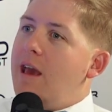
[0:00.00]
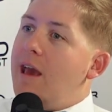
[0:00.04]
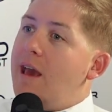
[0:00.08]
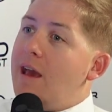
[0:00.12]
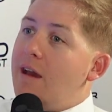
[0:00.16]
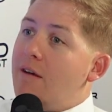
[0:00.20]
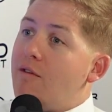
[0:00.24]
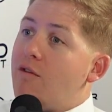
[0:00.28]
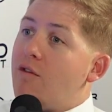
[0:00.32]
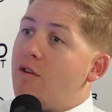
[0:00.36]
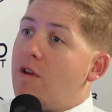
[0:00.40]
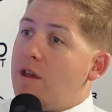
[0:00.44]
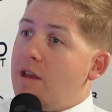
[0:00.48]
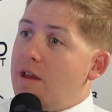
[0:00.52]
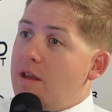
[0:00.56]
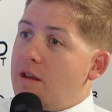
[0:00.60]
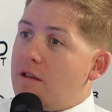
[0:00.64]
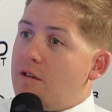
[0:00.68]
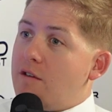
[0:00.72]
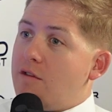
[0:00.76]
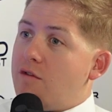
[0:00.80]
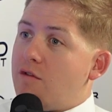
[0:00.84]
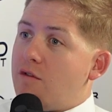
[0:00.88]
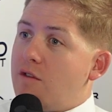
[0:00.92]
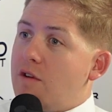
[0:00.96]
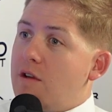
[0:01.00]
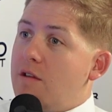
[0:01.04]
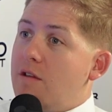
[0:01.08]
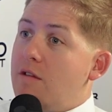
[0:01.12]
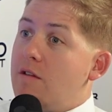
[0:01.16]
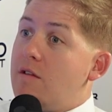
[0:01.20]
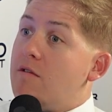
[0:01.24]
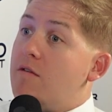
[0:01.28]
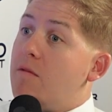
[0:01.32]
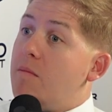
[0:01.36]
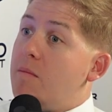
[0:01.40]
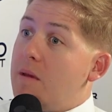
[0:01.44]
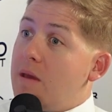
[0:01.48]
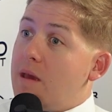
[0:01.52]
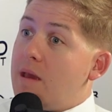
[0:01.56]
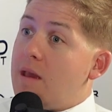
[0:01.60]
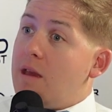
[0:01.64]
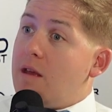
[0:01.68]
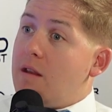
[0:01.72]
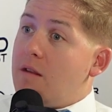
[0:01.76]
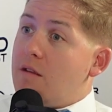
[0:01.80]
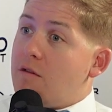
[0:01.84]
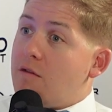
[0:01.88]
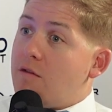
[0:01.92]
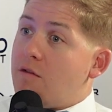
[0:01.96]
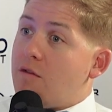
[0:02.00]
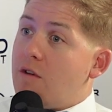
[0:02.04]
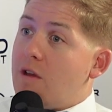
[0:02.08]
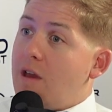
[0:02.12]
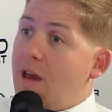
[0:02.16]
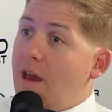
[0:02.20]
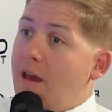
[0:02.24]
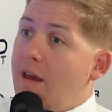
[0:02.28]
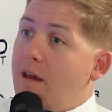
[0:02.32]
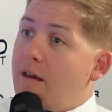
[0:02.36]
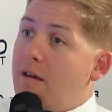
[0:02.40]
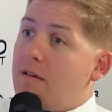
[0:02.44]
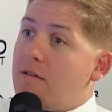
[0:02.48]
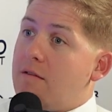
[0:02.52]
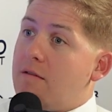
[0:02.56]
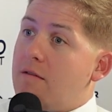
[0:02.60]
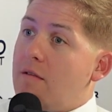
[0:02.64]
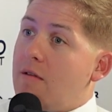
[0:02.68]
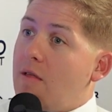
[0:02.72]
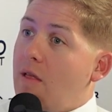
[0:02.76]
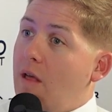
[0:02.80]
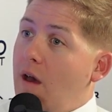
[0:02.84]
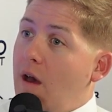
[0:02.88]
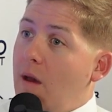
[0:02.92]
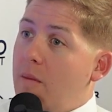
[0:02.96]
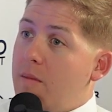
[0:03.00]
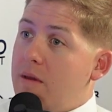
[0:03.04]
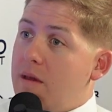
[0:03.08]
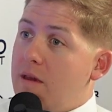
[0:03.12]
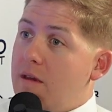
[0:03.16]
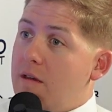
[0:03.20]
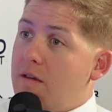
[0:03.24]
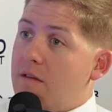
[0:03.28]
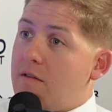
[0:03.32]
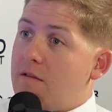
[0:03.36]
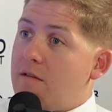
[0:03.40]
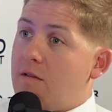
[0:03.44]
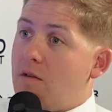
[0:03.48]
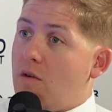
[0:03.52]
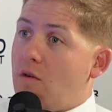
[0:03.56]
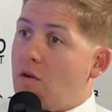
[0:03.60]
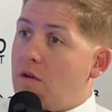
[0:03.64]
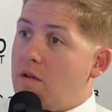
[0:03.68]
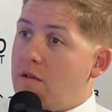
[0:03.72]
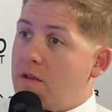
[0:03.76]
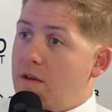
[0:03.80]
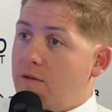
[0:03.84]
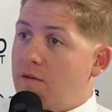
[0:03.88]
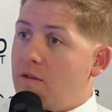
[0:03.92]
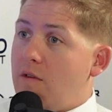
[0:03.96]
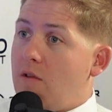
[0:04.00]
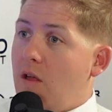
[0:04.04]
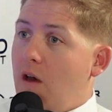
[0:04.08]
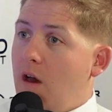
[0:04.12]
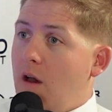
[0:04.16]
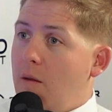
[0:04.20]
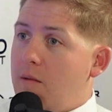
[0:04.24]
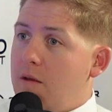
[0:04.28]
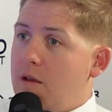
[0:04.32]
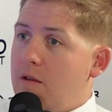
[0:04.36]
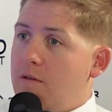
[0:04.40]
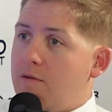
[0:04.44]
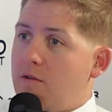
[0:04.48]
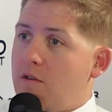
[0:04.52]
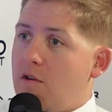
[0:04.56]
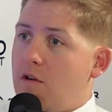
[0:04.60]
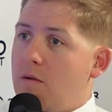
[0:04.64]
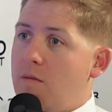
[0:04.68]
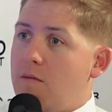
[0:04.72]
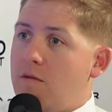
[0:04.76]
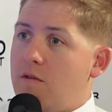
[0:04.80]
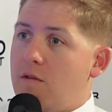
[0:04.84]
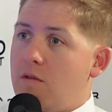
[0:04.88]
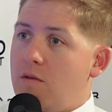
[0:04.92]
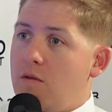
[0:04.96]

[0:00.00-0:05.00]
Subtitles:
Every industry that is a big industry has lobbyists or different lobbying firms